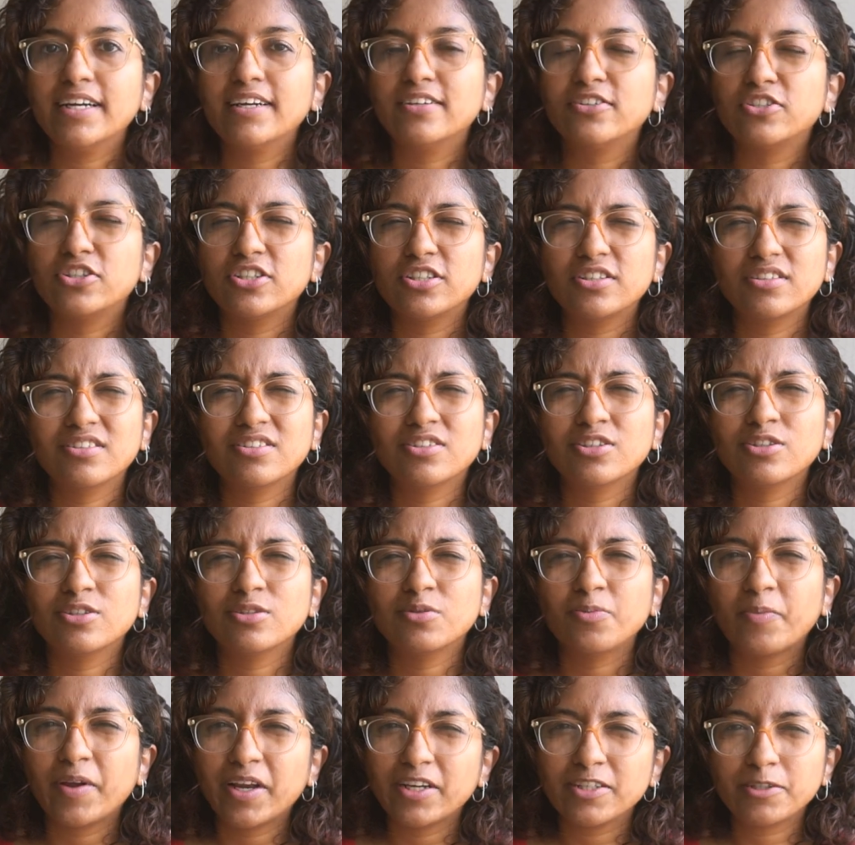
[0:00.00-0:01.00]
And she
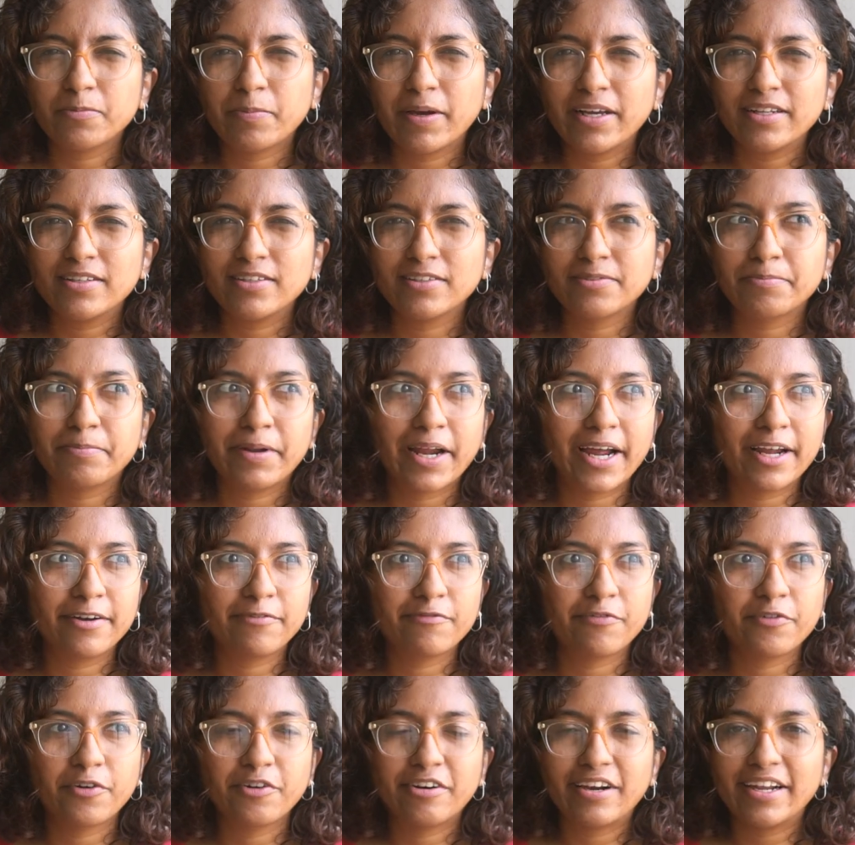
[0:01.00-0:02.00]
swears by this
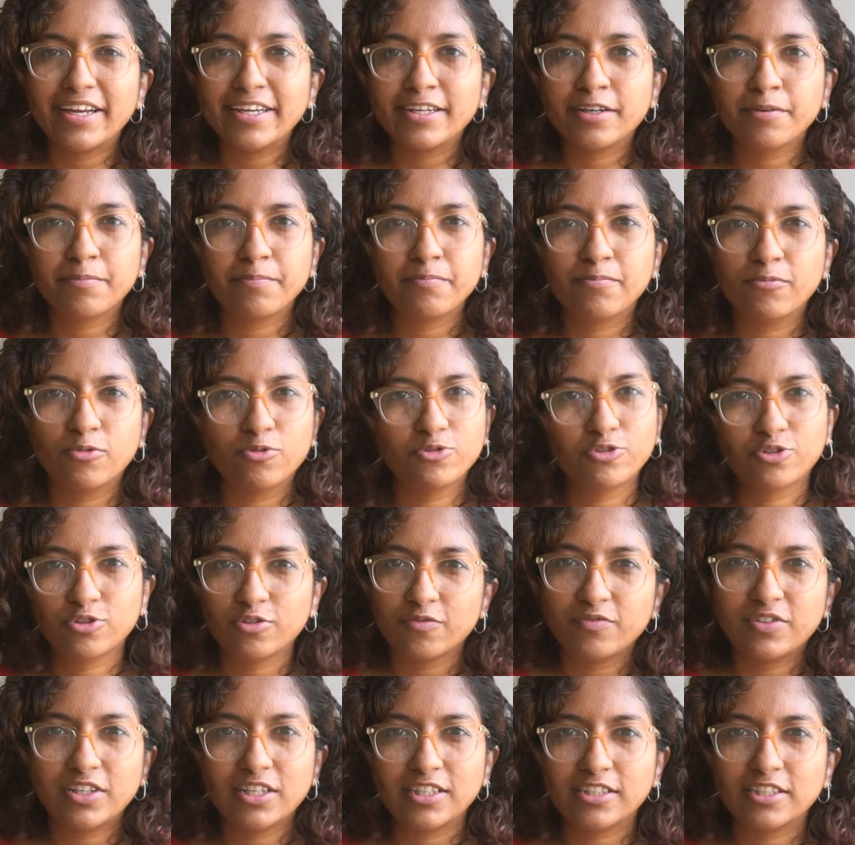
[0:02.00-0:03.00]
brand for most
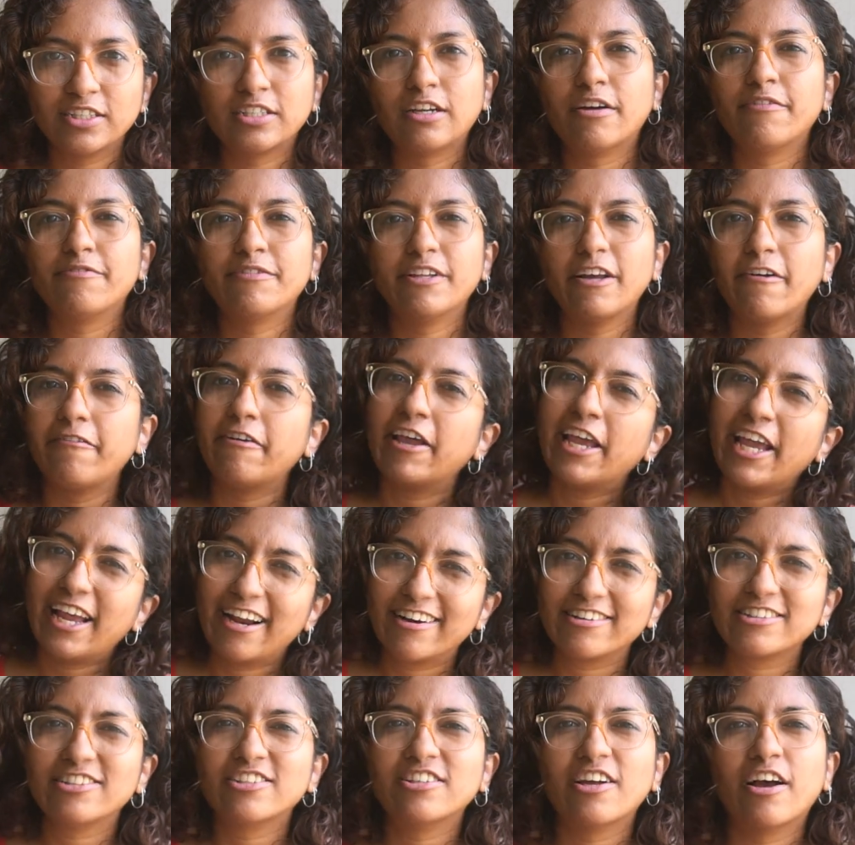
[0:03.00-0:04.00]
of their stuff. They have
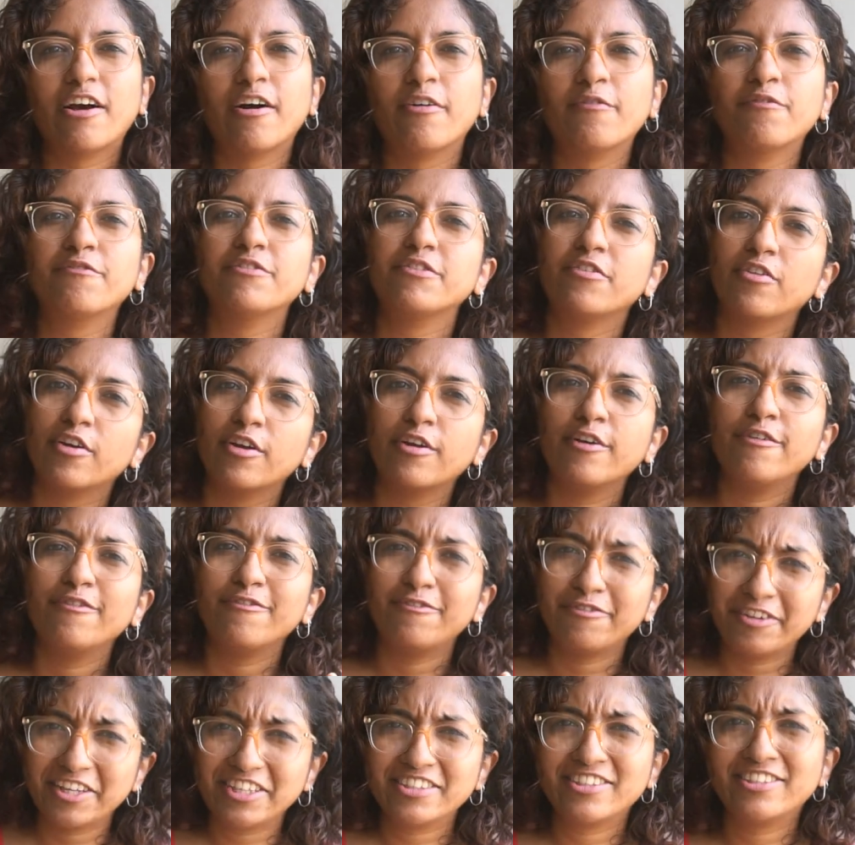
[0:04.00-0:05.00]
hair stuff,
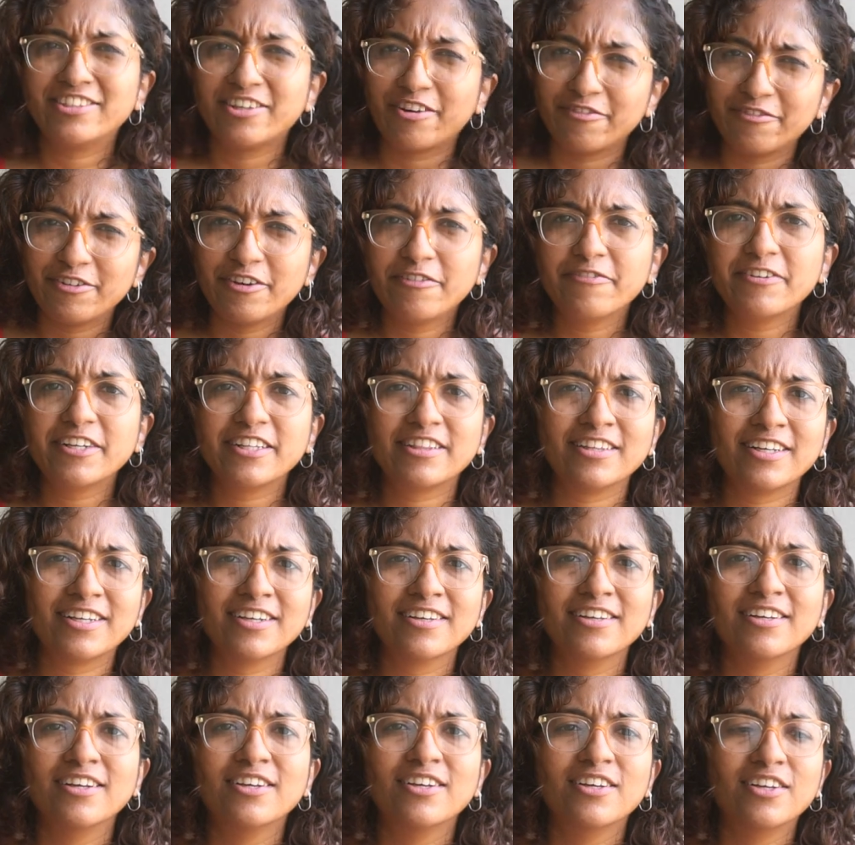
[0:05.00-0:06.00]
face stuff, everything.